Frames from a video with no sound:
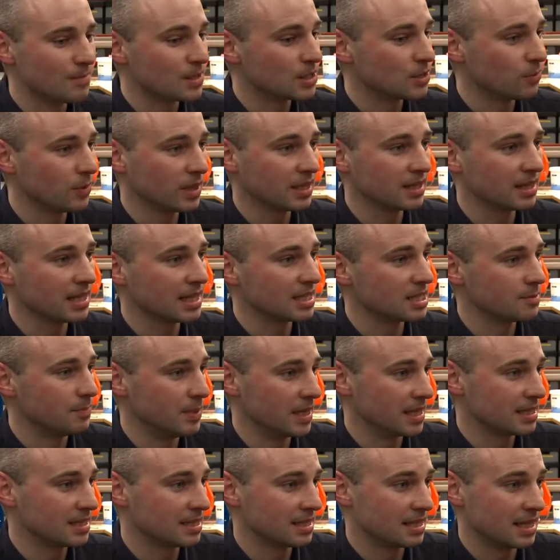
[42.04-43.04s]
So with that
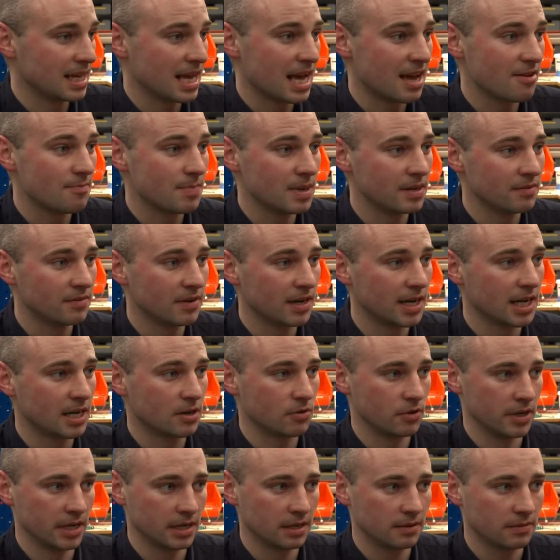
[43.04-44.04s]
space, they have been very
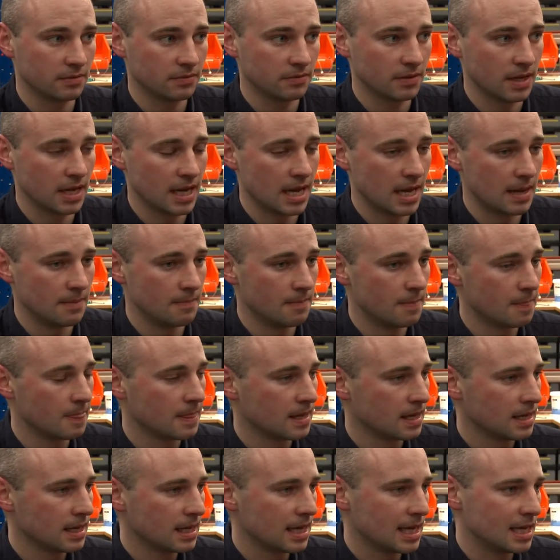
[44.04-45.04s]
creative
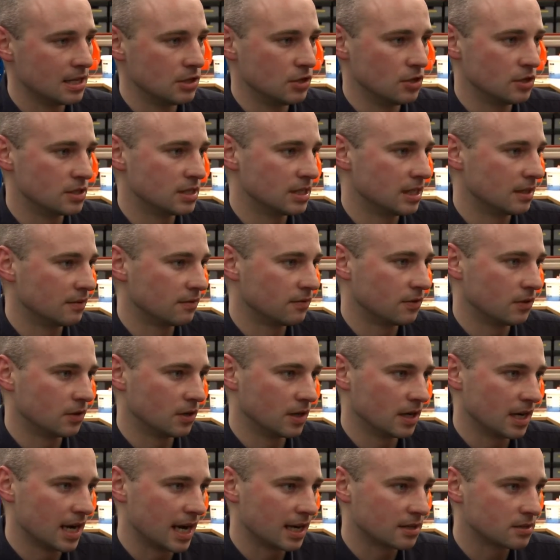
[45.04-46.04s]
in using it
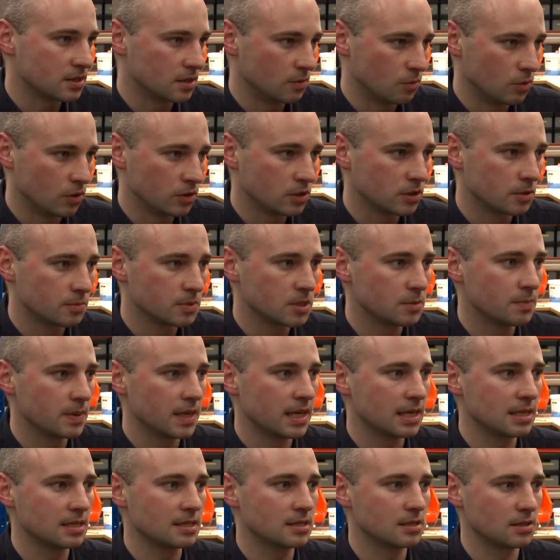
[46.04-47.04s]
for extra wardrobe
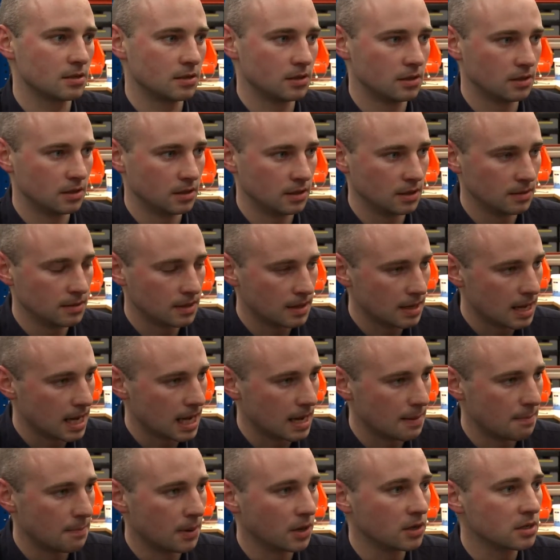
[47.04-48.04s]
space or
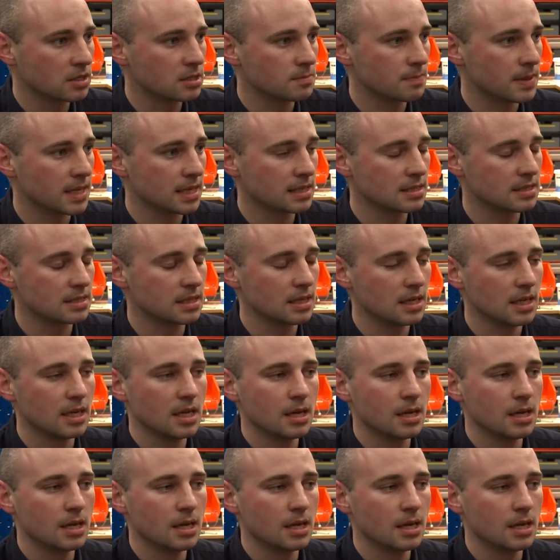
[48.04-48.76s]
bunk space,